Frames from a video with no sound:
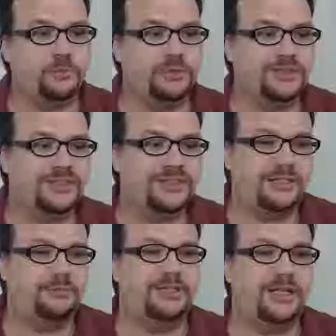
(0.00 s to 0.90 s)
but
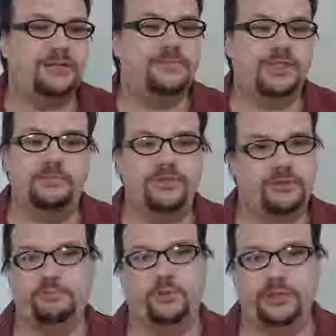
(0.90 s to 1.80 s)
sometimes the most
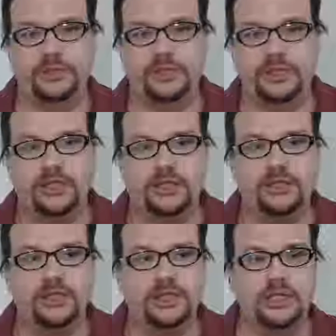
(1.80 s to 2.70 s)
important
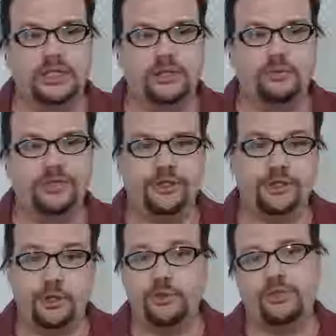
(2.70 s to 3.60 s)
thing when you're
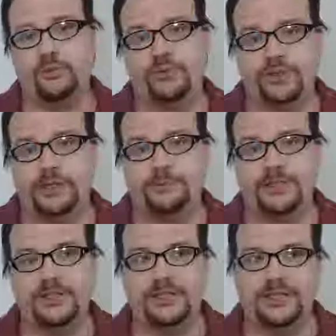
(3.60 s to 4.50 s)
going through
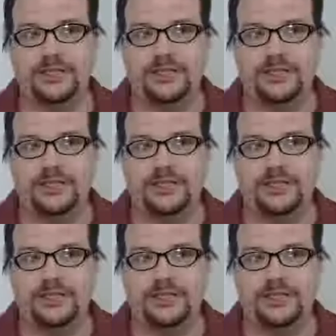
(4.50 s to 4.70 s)
something